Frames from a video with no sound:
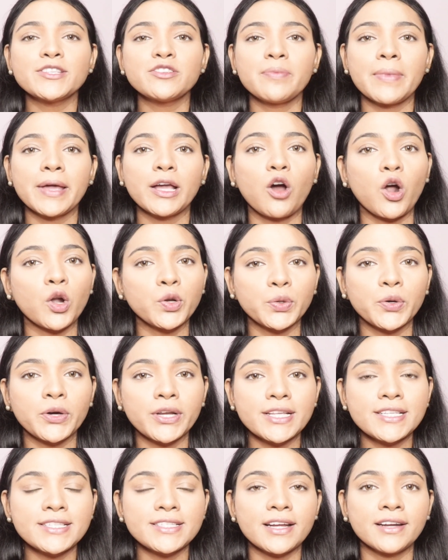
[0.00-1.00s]
so my contour
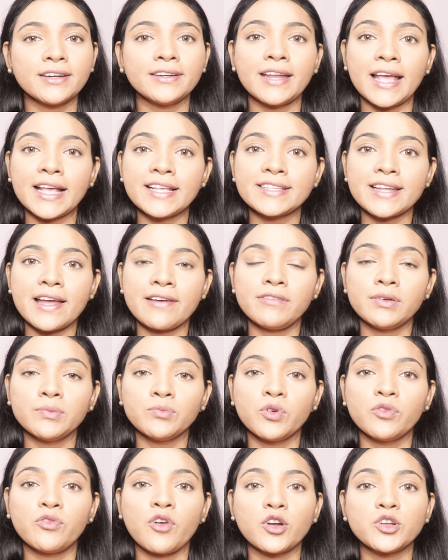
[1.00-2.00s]
is done. Next, I will
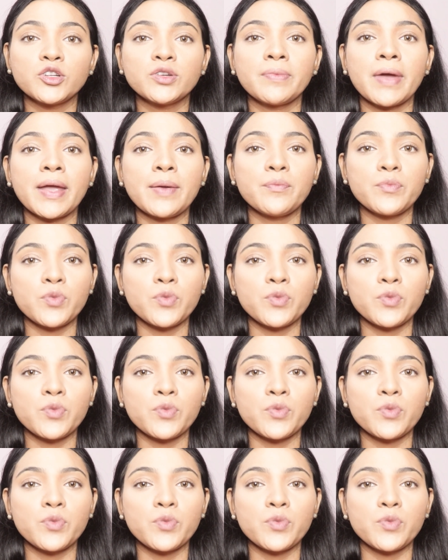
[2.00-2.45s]
move on to my